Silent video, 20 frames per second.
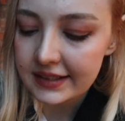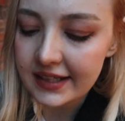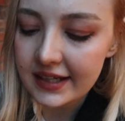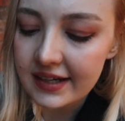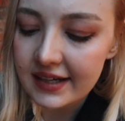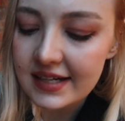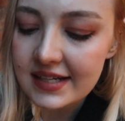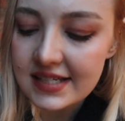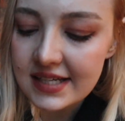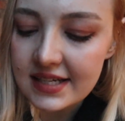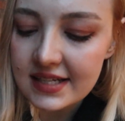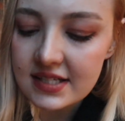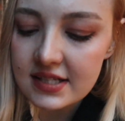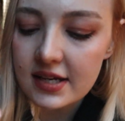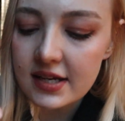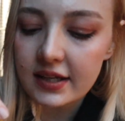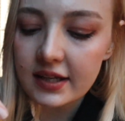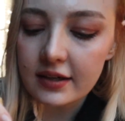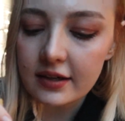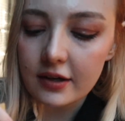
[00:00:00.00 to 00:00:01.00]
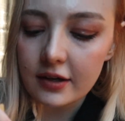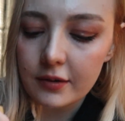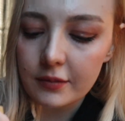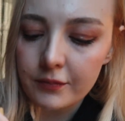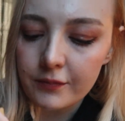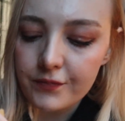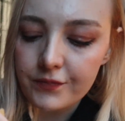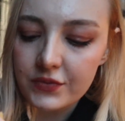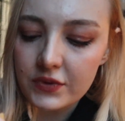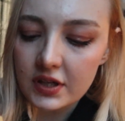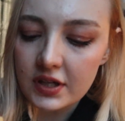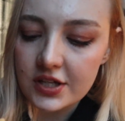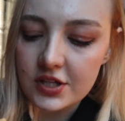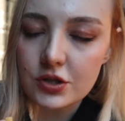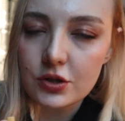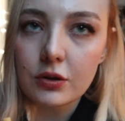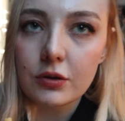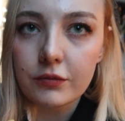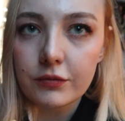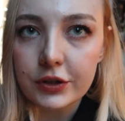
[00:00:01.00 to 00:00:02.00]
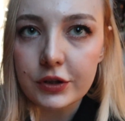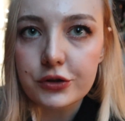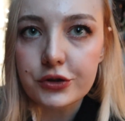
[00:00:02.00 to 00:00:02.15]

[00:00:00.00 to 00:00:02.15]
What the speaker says: Yeah, it tastes like it's not real